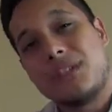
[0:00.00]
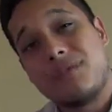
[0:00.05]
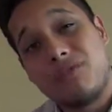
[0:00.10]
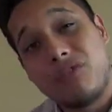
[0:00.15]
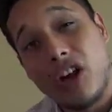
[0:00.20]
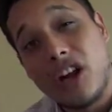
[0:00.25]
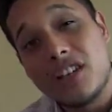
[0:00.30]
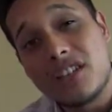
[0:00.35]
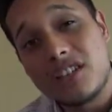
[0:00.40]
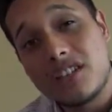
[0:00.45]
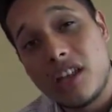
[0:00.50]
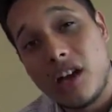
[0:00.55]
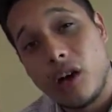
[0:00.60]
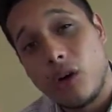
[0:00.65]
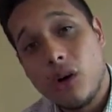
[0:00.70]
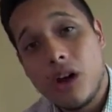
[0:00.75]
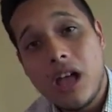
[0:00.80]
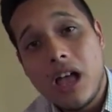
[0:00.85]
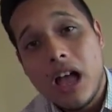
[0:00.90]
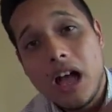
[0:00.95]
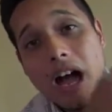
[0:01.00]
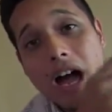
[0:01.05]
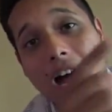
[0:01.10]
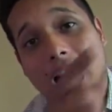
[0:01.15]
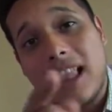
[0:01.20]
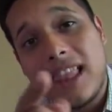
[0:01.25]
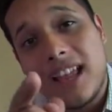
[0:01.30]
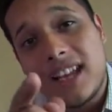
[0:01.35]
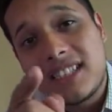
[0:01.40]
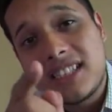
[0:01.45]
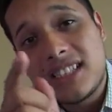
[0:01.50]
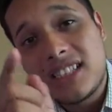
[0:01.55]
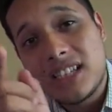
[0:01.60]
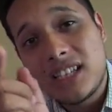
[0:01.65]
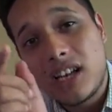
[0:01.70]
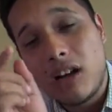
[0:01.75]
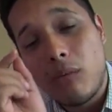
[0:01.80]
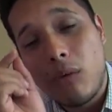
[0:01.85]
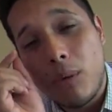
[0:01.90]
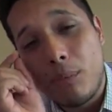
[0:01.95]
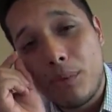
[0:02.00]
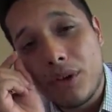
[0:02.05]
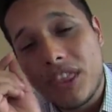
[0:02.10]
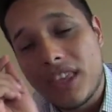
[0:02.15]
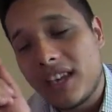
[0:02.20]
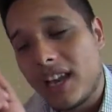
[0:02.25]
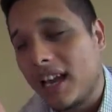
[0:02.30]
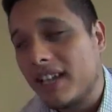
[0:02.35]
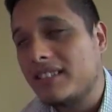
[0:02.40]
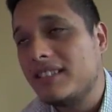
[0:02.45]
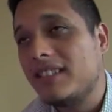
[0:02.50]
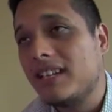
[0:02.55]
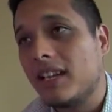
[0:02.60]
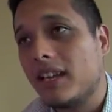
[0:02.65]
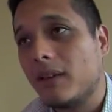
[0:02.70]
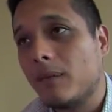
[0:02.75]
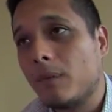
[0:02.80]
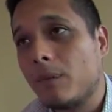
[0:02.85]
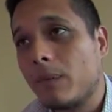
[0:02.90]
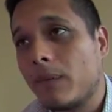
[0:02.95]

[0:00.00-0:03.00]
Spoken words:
First though, I like to come up with an idea.